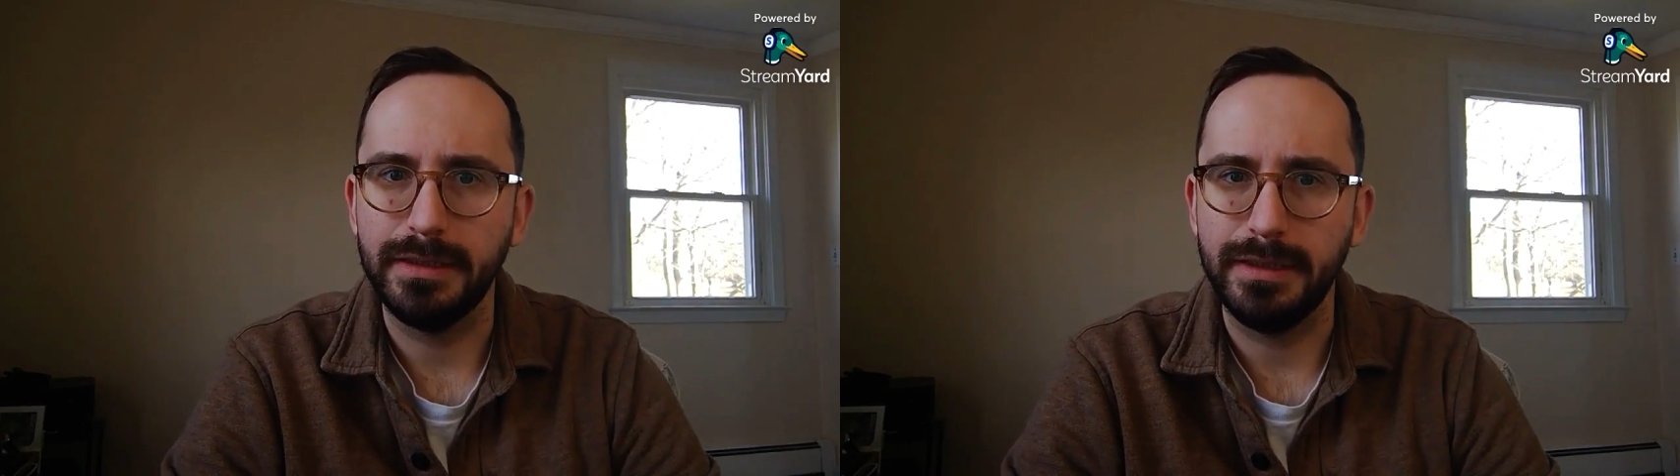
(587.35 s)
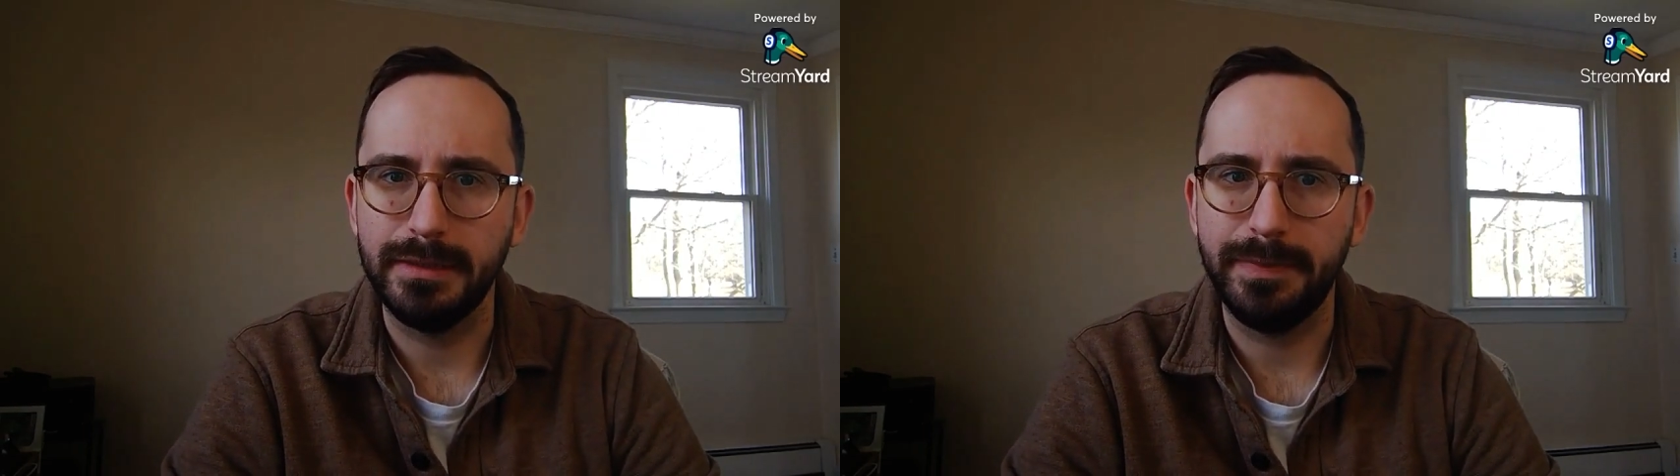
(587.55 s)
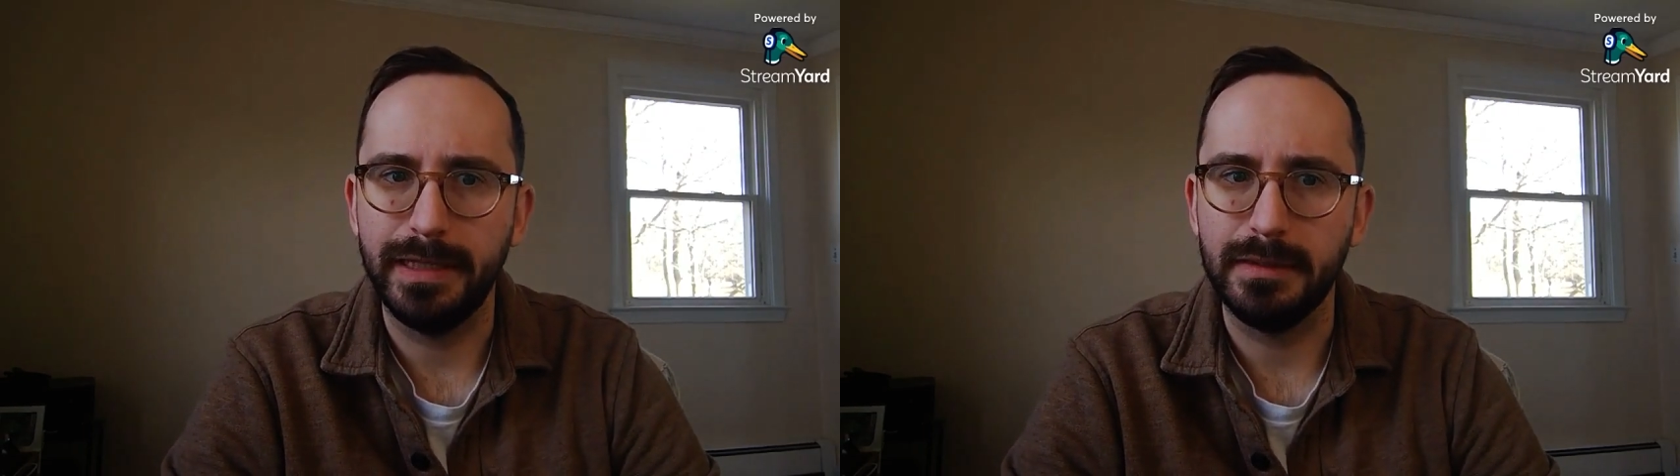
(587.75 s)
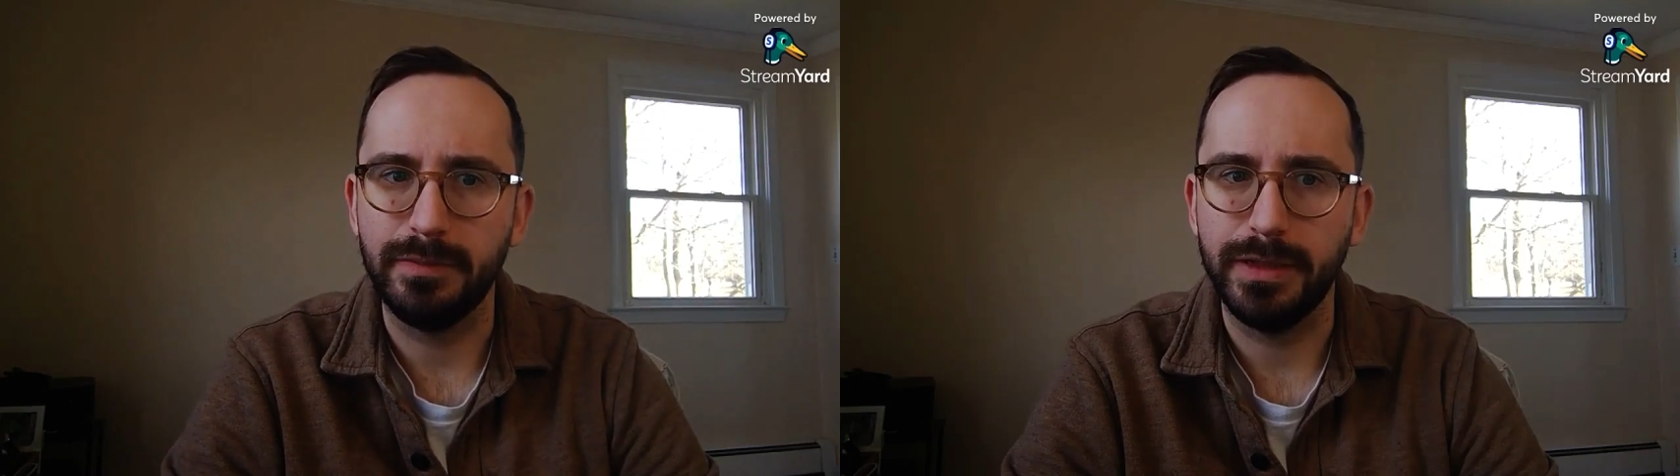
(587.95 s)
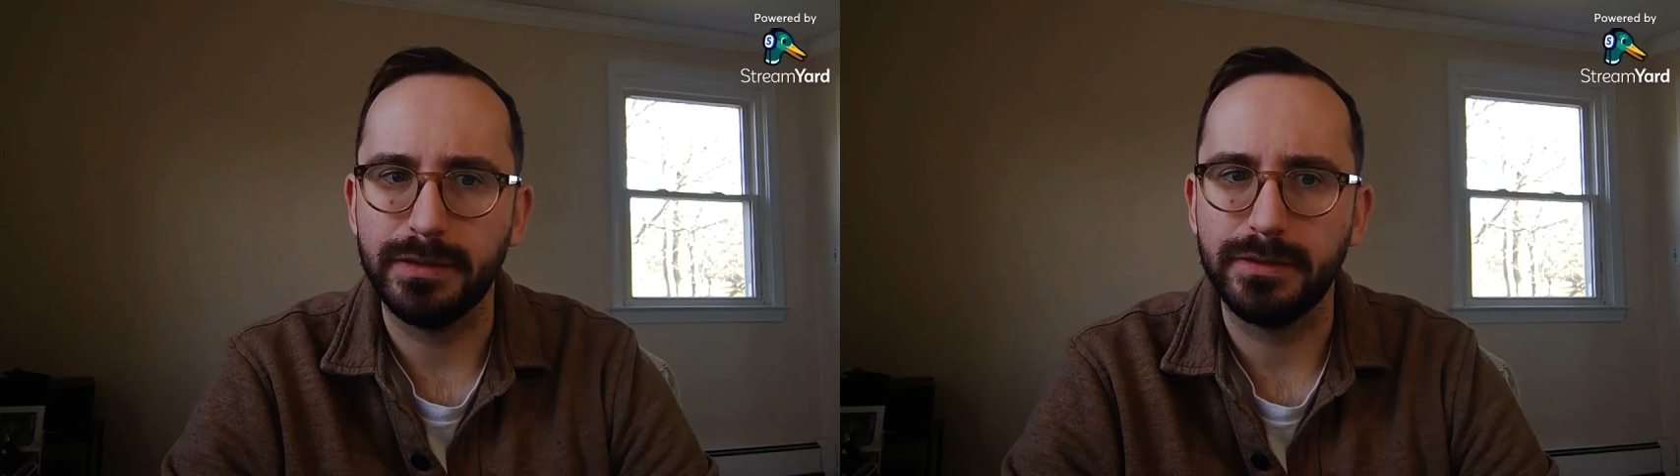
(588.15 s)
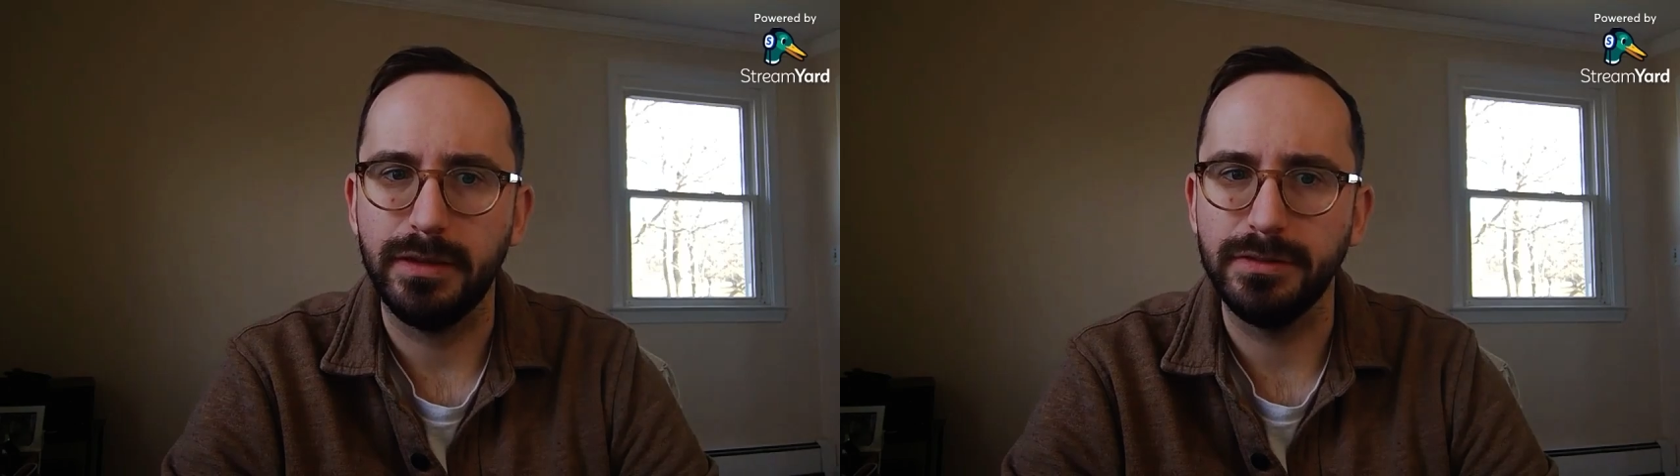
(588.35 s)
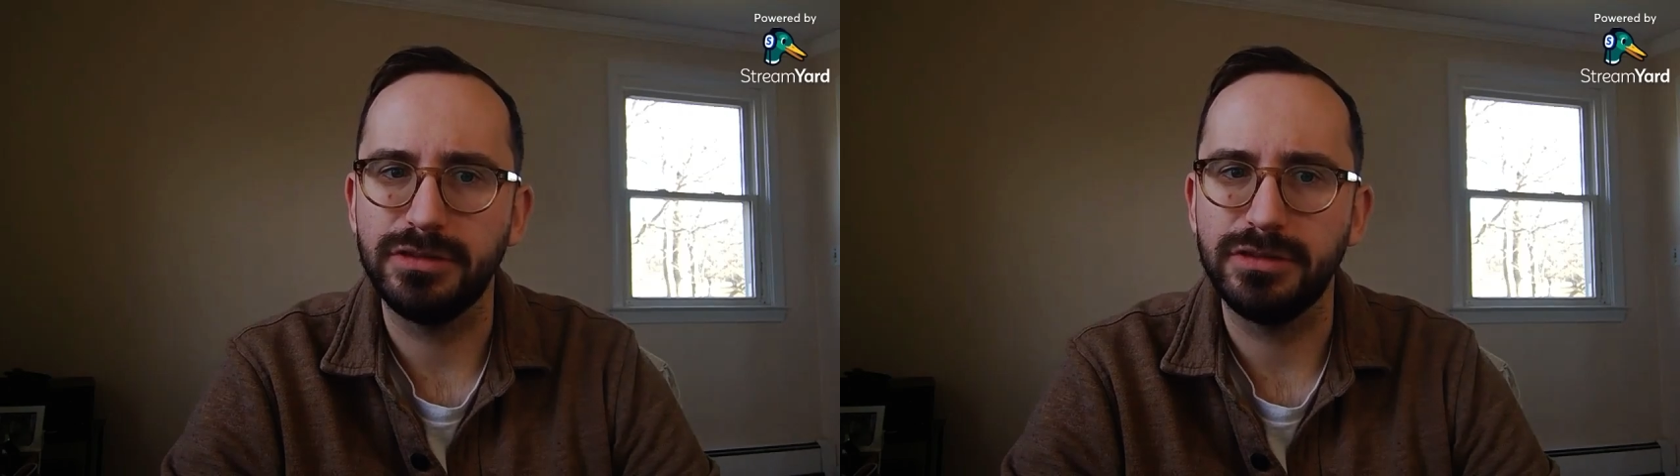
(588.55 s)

an independent brand called